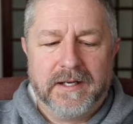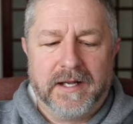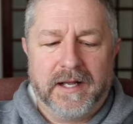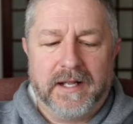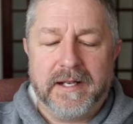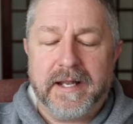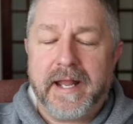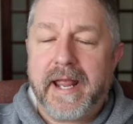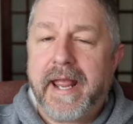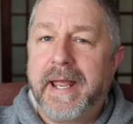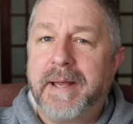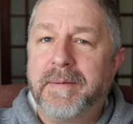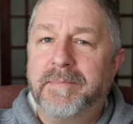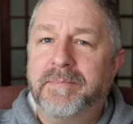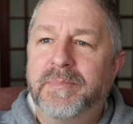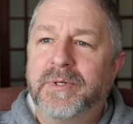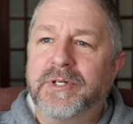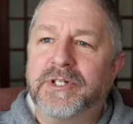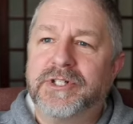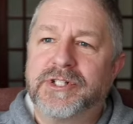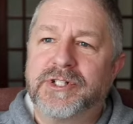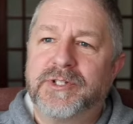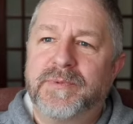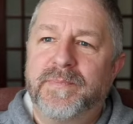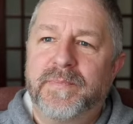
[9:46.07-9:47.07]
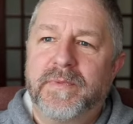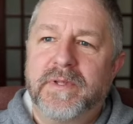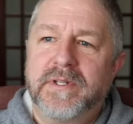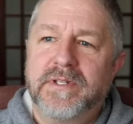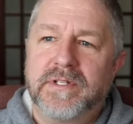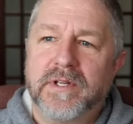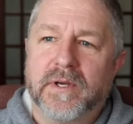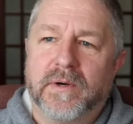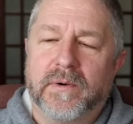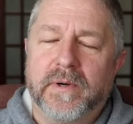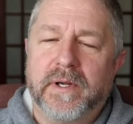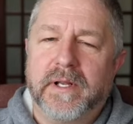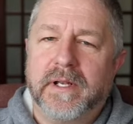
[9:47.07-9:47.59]
An ambush.
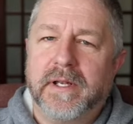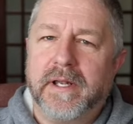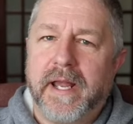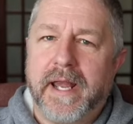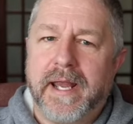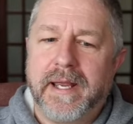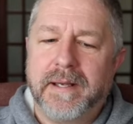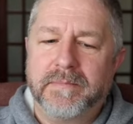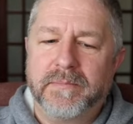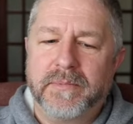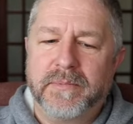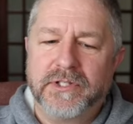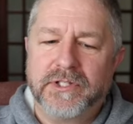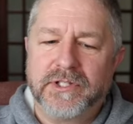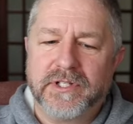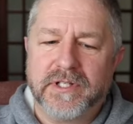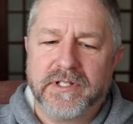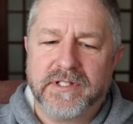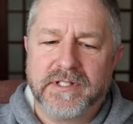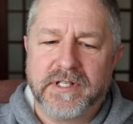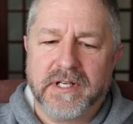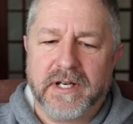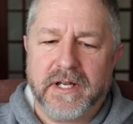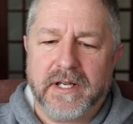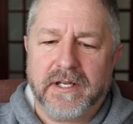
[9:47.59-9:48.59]
So an ambush is an